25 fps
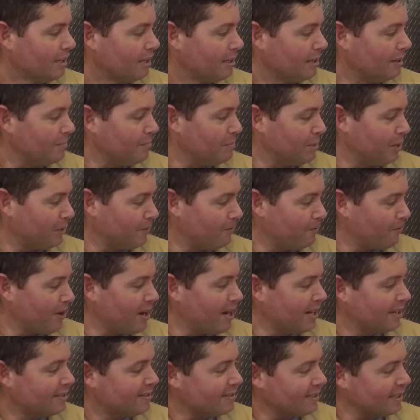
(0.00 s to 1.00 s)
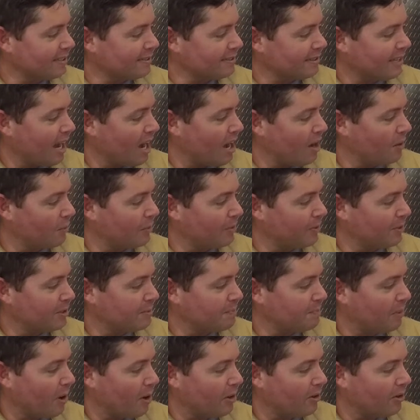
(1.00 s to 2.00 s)
Big Frank sits down with his
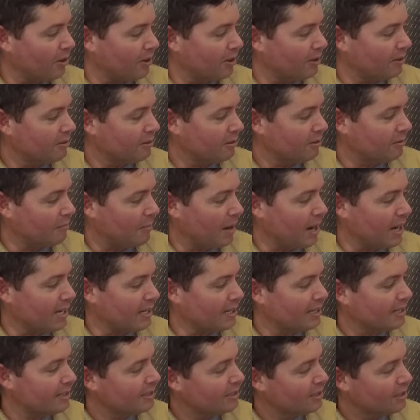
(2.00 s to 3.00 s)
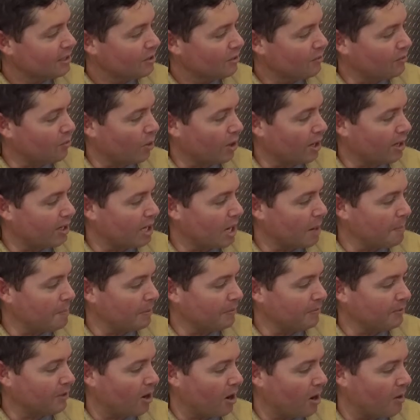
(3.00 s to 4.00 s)
partner, Mike, for a cup
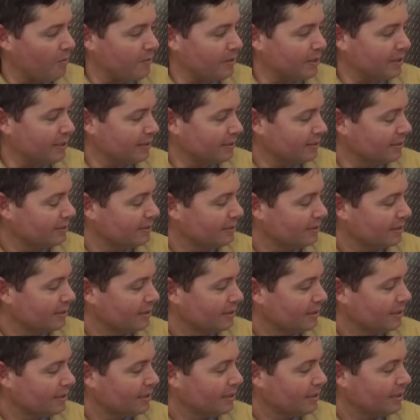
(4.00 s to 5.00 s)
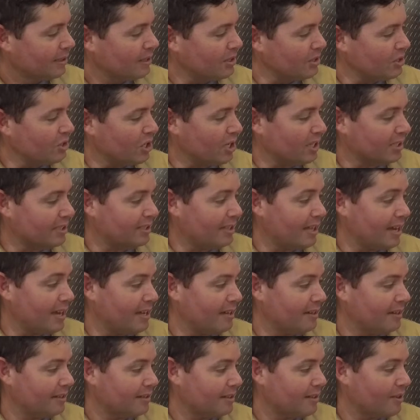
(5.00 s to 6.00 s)
of coffee. Just
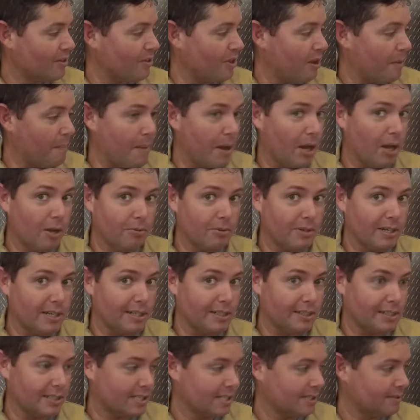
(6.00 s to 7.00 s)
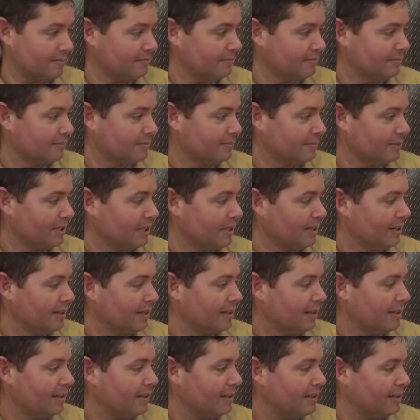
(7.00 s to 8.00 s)
then, the bell rings.
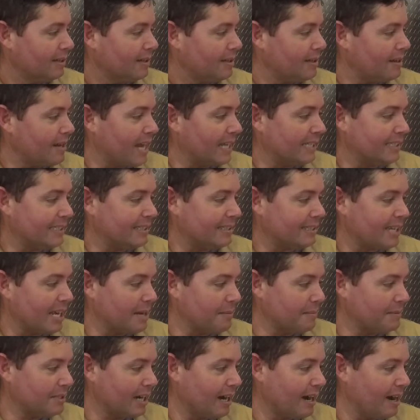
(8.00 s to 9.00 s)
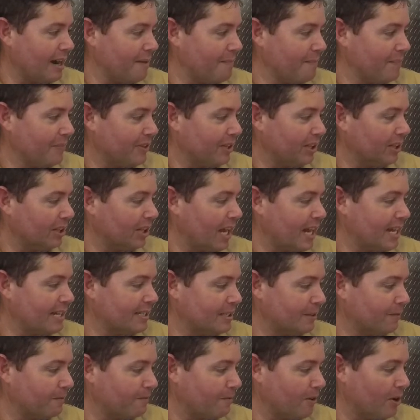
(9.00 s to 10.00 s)
At the same time, the lights
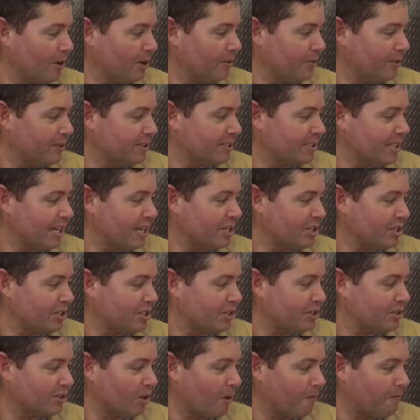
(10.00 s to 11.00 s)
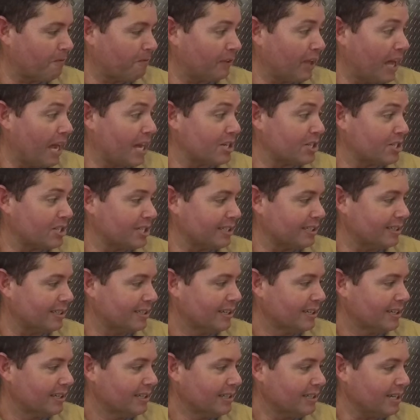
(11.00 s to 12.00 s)
in front of the station start flashing
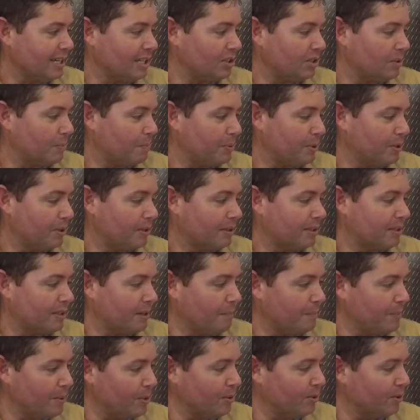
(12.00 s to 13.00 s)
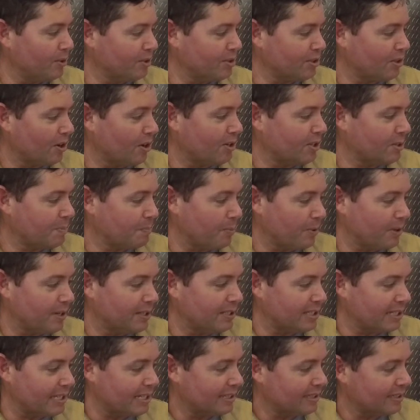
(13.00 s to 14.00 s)
and the computer starts printing.